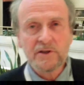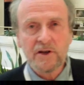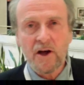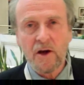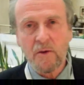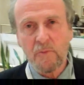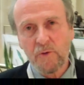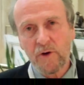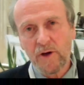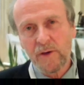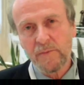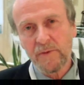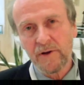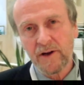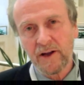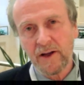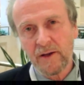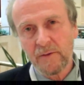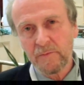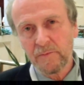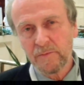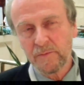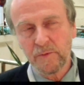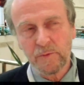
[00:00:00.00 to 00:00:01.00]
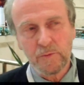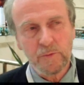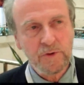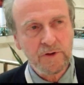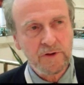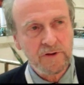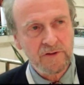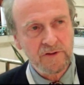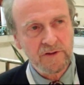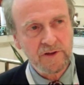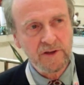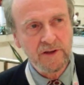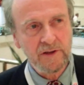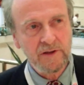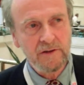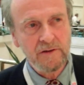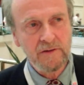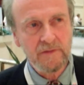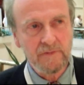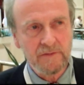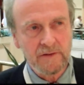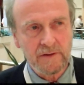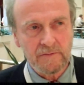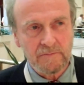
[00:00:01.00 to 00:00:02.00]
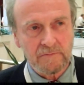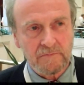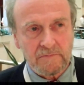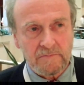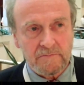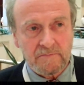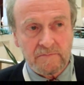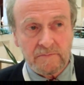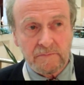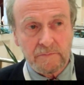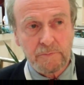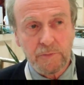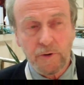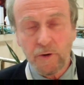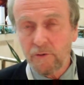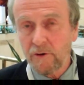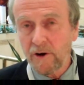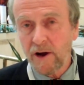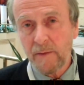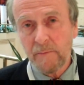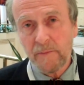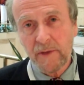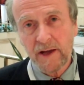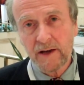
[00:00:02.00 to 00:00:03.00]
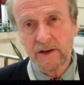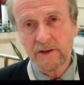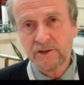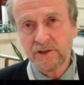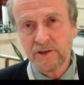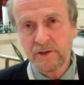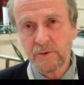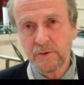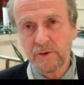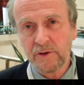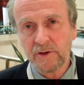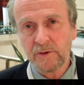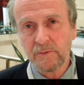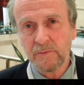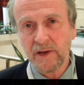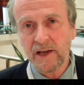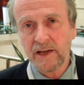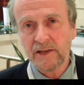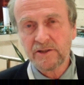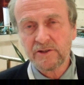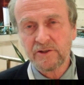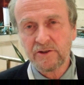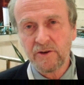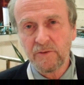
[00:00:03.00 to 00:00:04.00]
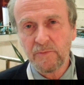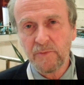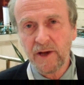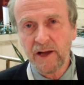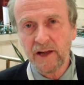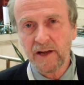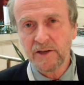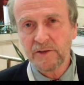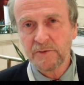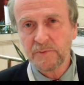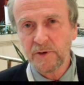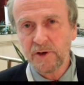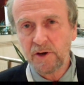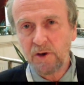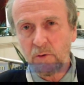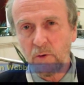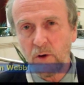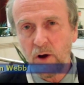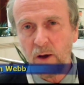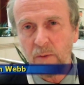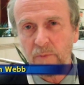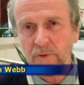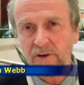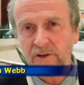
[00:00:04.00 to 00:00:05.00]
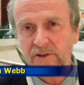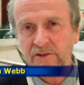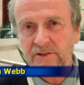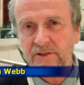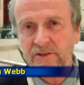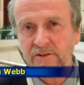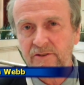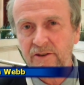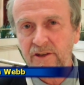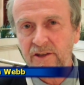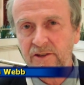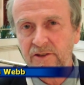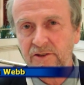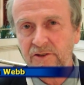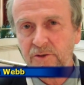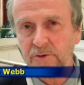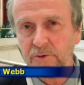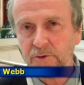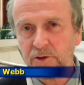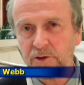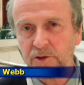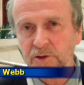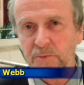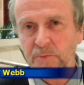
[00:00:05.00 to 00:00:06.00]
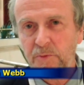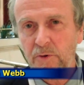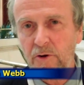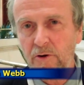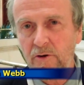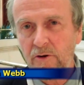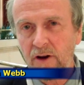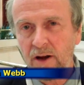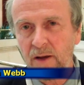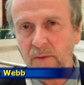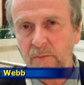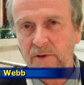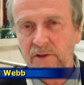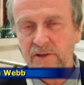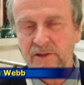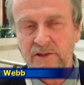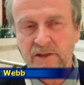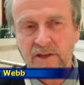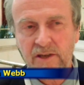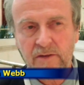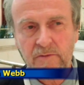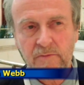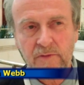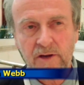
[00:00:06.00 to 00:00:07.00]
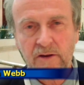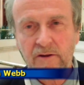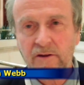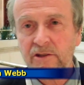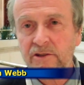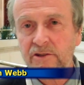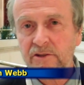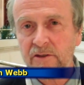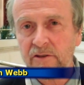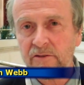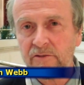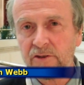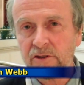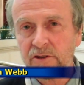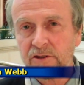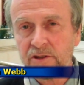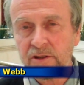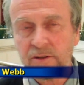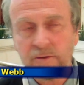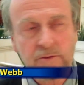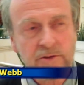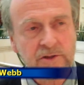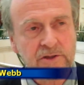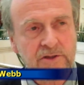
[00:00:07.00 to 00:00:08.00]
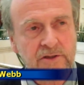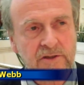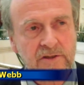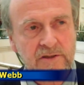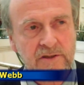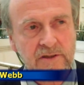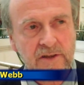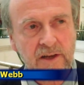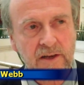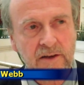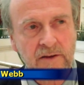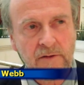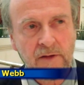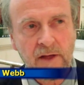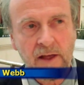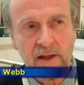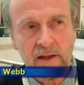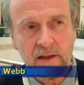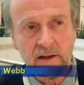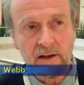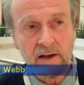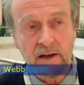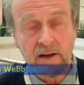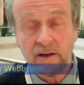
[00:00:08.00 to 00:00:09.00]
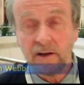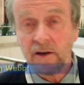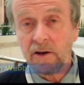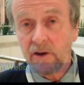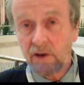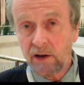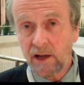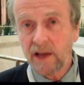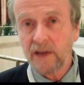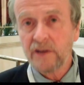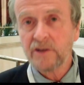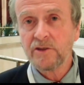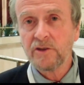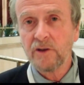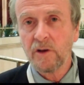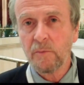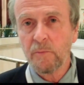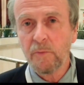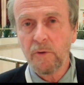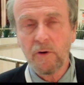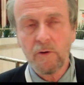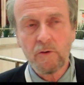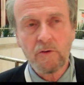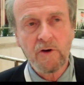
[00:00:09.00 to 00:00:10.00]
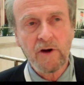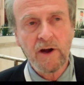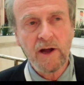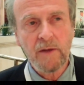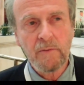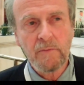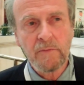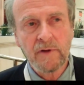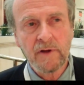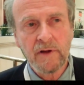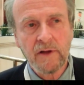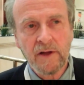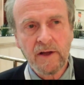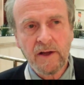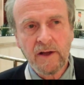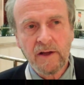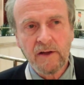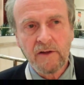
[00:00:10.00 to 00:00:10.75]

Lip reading: name's Tom Webb, and I'm with the Program Manager with the Master of Management Cooperatives and Credit Unions program at St. Mary's University, which is an international program